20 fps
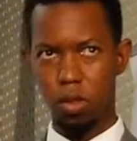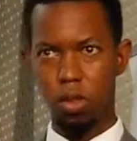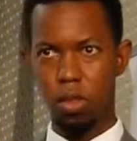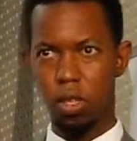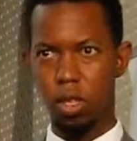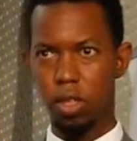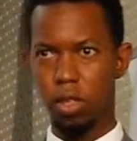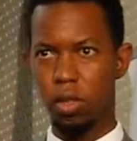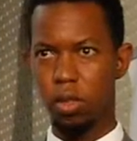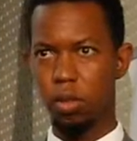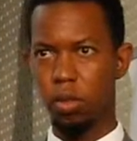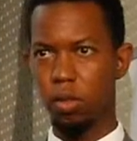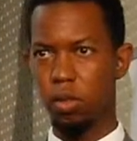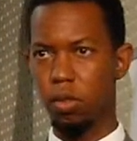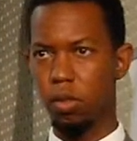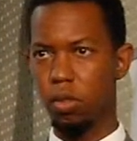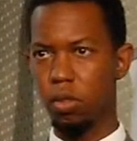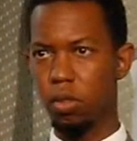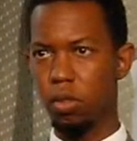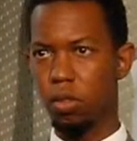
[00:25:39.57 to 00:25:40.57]
Thank you.
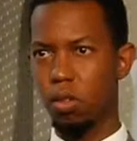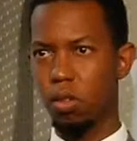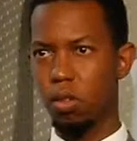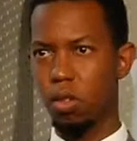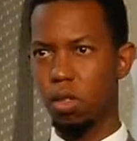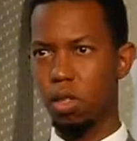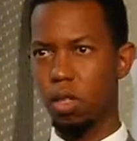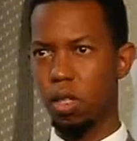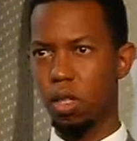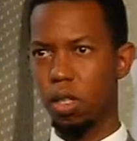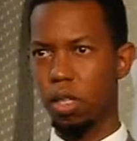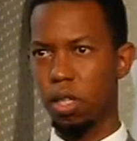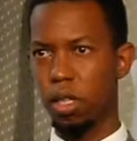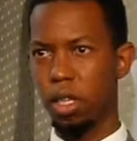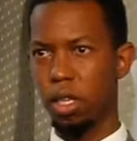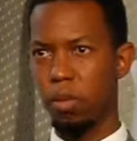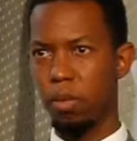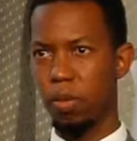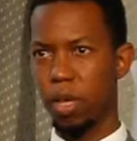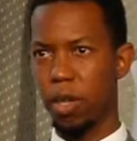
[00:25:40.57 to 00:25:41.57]

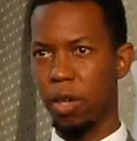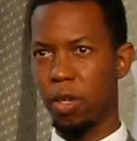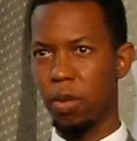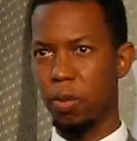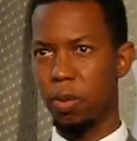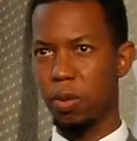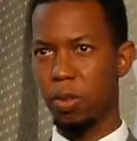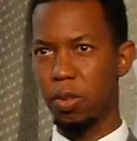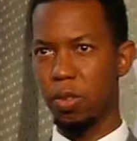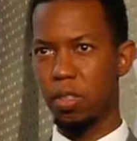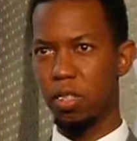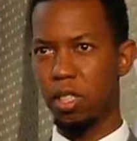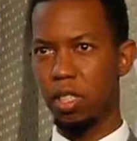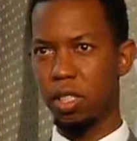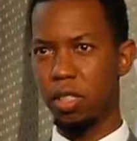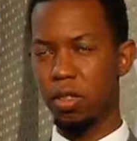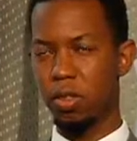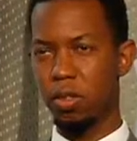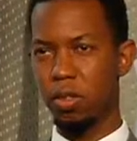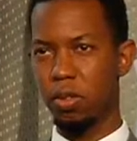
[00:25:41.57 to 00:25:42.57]
Barry will also
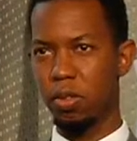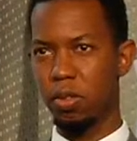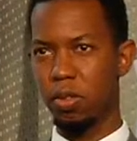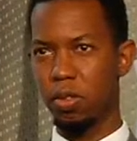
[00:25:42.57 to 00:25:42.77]
take you.